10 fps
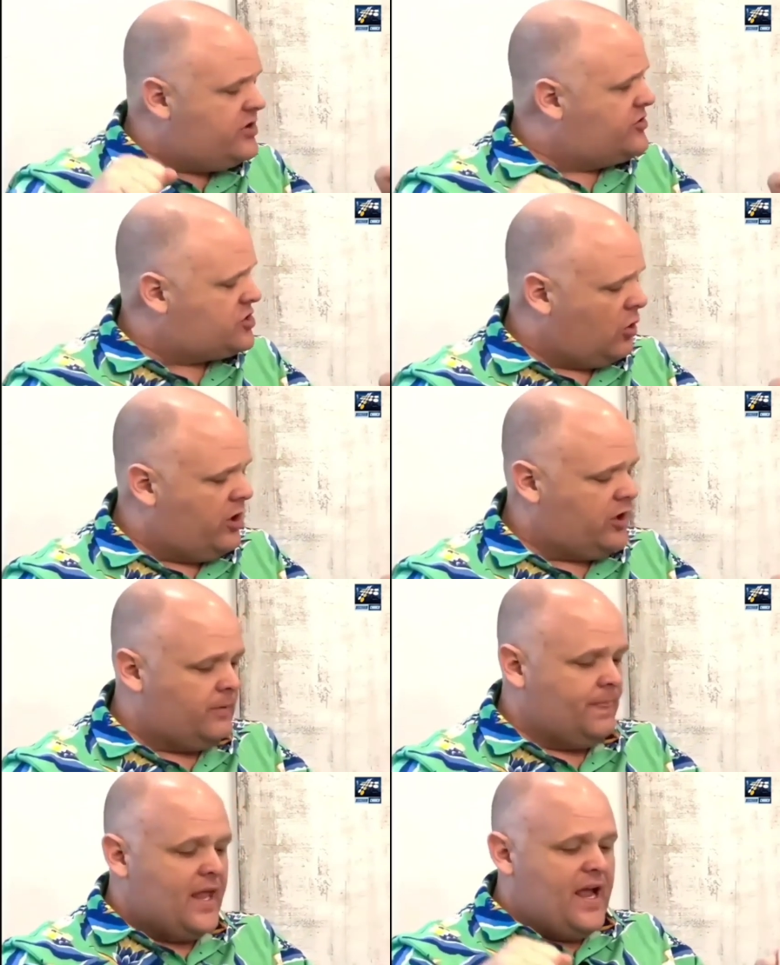of the
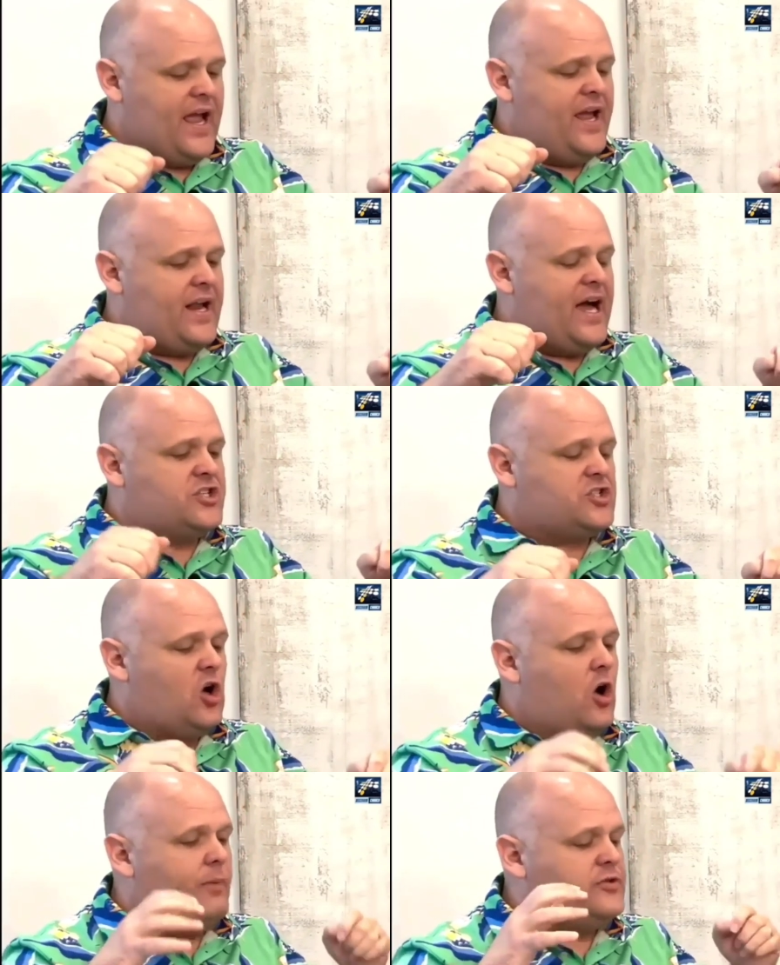soil. And I
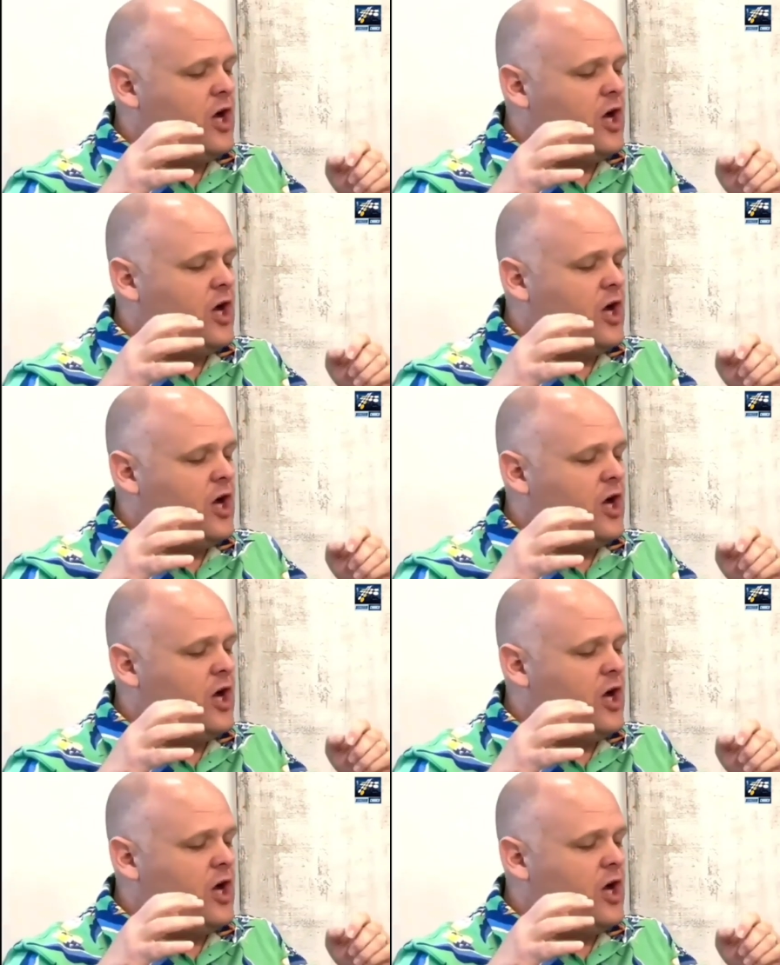saw